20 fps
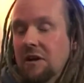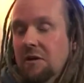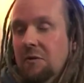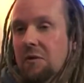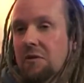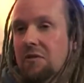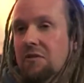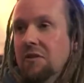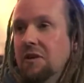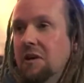
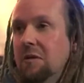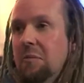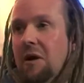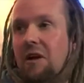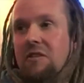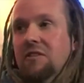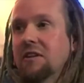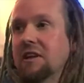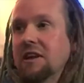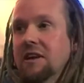it wasn't a
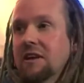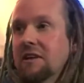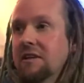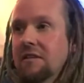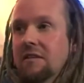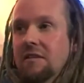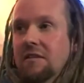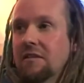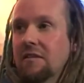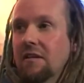
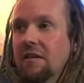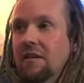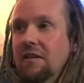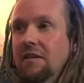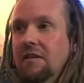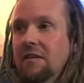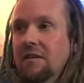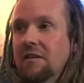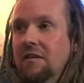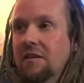bustling hmm.
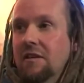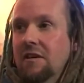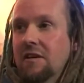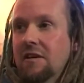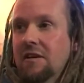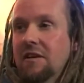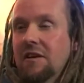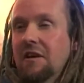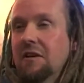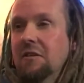like,
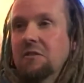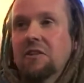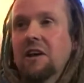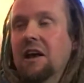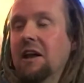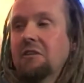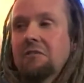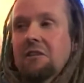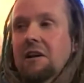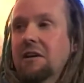
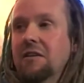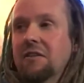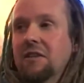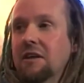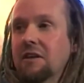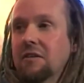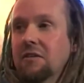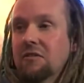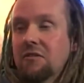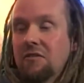hotel or
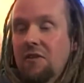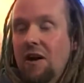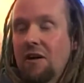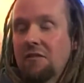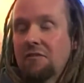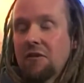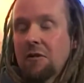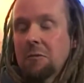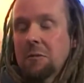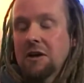anything. It was
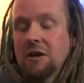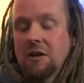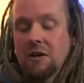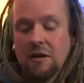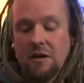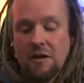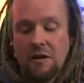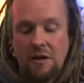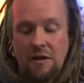far from it.